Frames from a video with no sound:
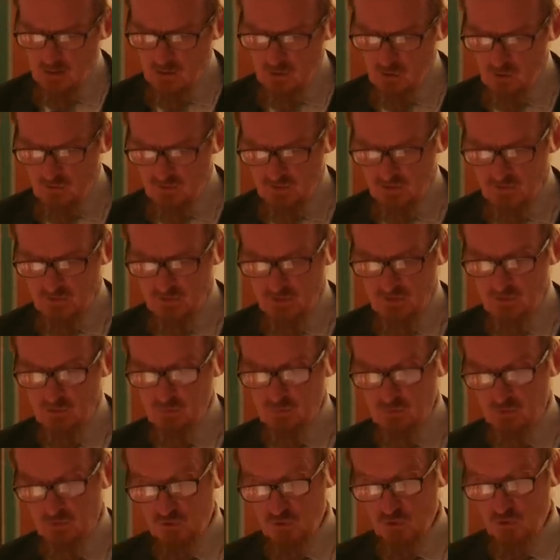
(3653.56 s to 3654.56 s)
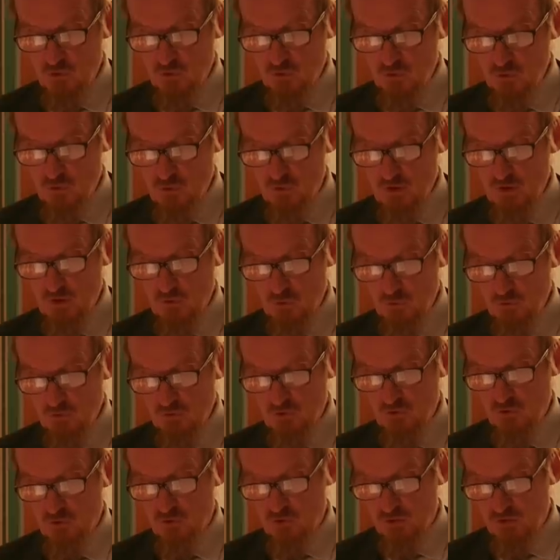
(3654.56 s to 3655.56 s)
Universities pursue truth in order
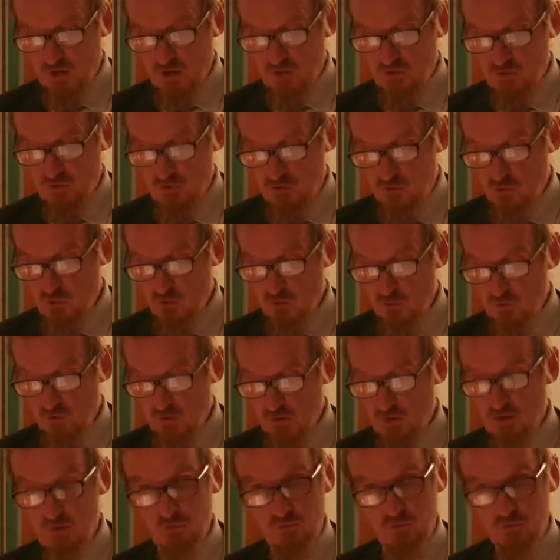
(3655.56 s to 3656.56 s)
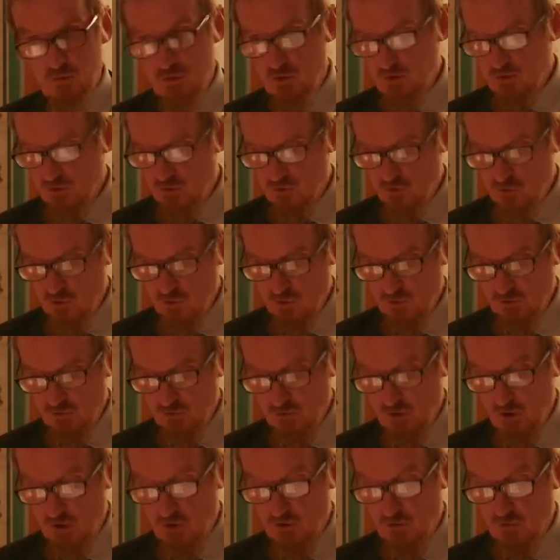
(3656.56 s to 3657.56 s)
to train students in
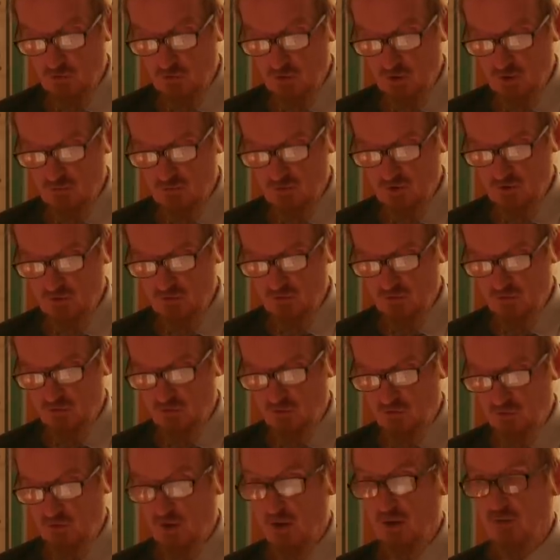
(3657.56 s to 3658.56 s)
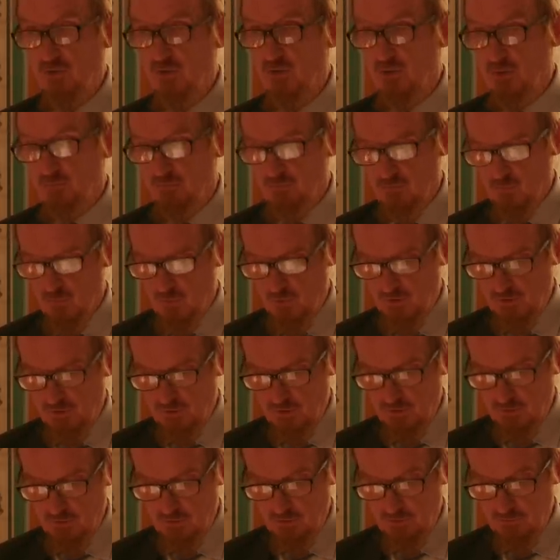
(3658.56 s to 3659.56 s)
virtuous service to society, we are
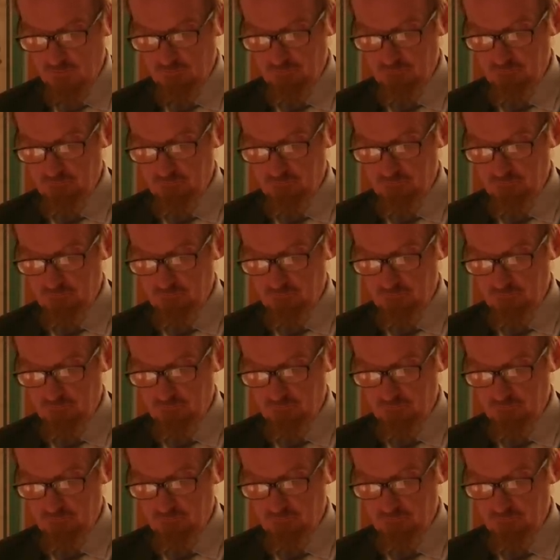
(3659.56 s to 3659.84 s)
told.